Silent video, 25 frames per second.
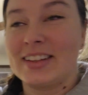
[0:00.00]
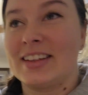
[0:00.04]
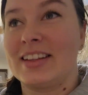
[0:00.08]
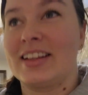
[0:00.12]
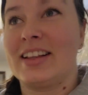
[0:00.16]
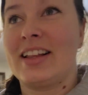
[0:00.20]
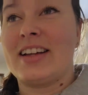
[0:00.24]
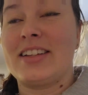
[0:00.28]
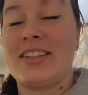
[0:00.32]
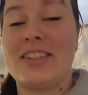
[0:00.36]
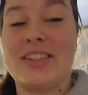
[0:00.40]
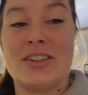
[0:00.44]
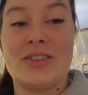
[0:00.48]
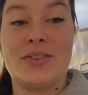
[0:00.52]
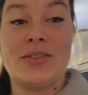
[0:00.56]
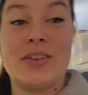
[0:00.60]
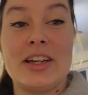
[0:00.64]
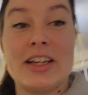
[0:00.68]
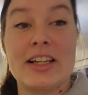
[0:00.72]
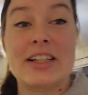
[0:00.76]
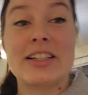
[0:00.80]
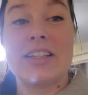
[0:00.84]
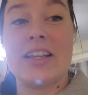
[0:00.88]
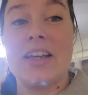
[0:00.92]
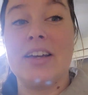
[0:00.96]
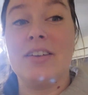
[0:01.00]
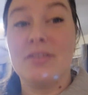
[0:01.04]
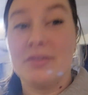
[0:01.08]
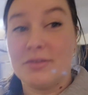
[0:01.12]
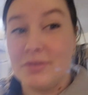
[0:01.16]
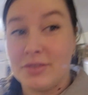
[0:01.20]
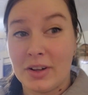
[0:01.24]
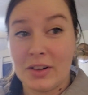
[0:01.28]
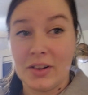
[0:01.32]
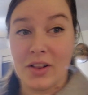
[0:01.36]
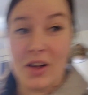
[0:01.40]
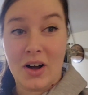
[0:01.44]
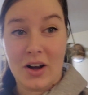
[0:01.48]
the last two weeks in
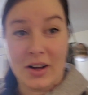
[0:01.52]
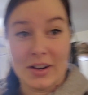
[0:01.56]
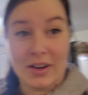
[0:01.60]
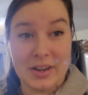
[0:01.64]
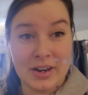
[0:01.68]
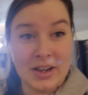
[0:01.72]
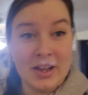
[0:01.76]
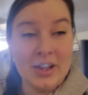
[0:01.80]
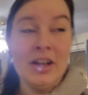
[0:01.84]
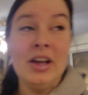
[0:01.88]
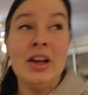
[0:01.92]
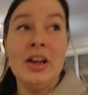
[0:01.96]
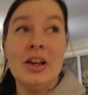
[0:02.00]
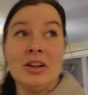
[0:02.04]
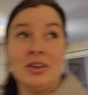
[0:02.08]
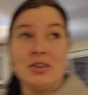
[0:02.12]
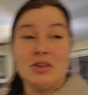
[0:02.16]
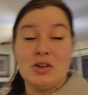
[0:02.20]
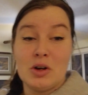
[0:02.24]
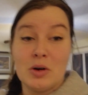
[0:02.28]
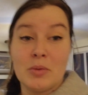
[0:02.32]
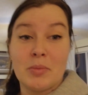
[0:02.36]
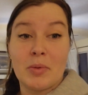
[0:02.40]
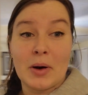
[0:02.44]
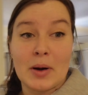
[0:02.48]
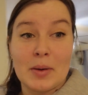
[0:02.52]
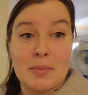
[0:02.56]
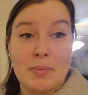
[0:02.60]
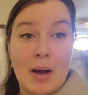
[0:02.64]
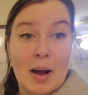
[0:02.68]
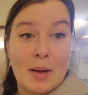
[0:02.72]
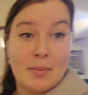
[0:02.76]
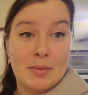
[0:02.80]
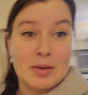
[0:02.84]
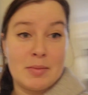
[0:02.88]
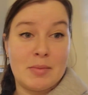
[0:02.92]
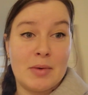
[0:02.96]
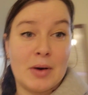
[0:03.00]
full on newborn
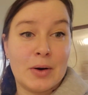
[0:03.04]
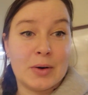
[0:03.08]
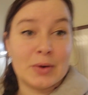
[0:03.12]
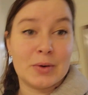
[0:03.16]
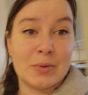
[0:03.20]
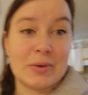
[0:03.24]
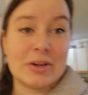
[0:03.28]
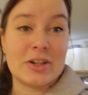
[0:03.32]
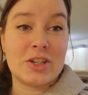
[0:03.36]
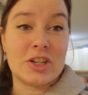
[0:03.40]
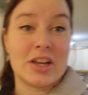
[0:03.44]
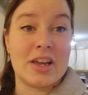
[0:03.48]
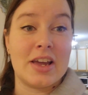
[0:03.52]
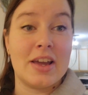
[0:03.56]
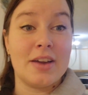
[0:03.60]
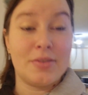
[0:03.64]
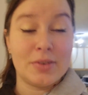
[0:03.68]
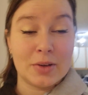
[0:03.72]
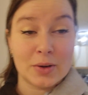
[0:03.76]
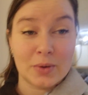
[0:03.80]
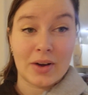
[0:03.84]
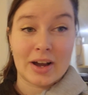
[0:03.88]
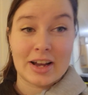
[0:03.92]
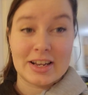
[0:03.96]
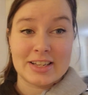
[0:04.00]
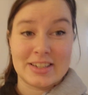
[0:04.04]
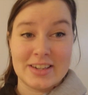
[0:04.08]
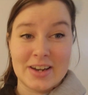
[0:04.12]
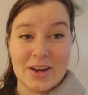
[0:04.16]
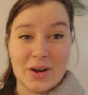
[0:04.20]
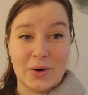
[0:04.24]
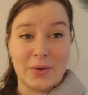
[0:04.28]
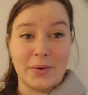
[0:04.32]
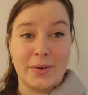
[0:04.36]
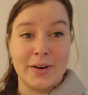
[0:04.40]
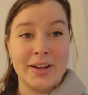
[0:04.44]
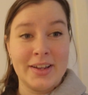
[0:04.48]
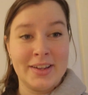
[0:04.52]
puppy mode, which if you guys
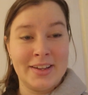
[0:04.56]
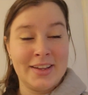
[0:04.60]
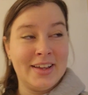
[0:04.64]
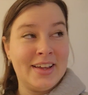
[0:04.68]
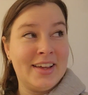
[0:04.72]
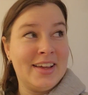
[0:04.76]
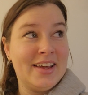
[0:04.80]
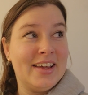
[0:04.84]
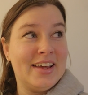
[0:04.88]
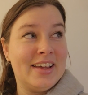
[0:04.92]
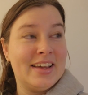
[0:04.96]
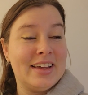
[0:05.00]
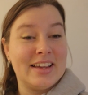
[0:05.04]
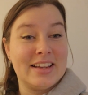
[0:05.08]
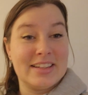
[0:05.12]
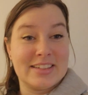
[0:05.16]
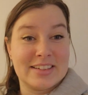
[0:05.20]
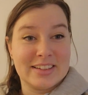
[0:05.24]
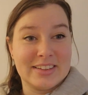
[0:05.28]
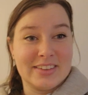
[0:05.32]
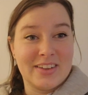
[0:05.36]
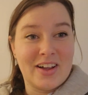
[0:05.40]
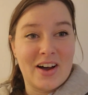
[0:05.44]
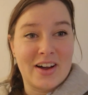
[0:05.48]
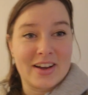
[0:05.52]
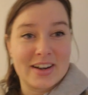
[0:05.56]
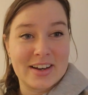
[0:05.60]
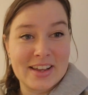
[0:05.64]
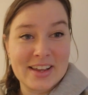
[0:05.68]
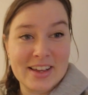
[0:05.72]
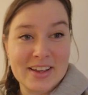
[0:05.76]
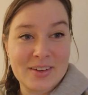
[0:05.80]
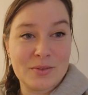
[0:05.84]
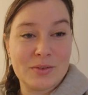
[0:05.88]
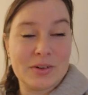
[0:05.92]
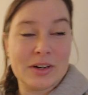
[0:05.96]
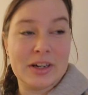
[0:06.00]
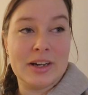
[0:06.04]
know, is a lot.
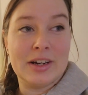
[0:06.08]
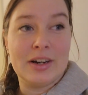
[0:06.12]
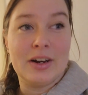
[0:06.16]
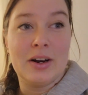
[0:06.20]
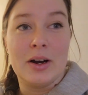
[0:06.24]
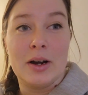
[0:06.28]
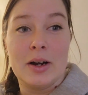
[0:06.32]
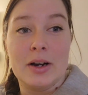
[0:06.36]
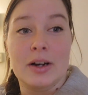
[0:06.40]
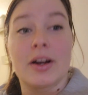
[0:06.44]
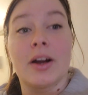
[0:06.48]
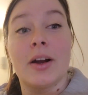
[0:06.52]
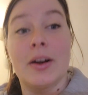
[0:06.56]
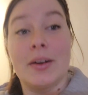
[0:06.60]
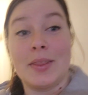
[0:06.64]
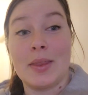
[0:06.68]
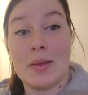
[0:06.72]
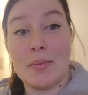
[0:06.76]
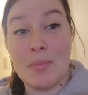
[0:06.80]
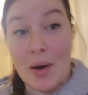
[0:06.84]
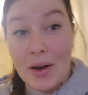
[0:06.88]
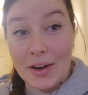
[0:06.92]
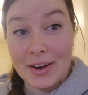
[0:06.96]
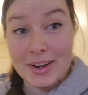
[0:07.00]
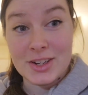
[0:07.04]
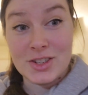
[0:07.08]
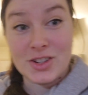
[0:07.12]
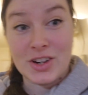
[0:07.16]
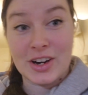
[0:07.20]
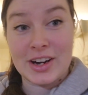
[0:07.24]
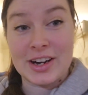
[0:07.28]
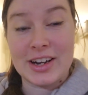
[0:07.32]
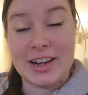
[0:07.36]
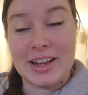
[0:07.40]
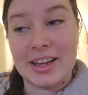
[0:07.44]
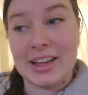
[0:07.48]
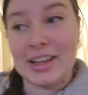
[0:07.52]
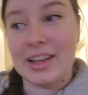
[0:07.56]
We are currently potty
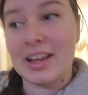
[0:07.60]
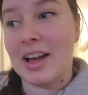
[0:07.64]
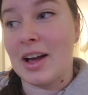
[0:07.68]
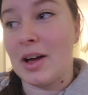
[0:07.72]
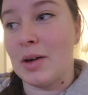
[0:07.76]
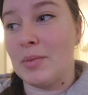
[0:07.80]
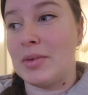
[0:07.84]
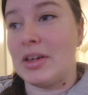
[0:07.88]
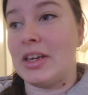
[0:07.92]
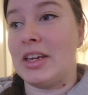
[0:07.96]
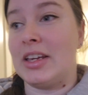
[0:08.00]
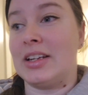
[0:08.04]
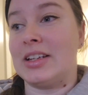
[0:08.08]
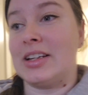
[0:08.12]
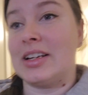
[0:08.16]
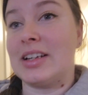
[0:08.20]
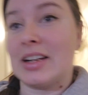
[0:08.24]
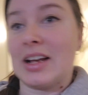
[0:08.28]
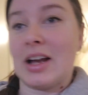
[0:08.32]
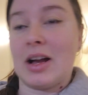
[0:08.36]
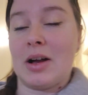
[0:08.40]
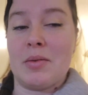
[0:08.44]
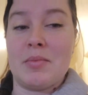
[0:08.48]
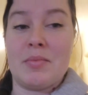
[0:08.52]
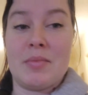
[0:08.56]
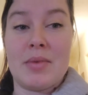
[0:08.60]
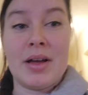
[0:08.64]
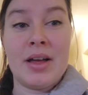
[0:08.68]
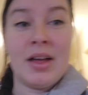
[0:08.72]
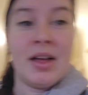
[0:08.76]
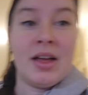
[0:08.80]
training. Um, he didn't come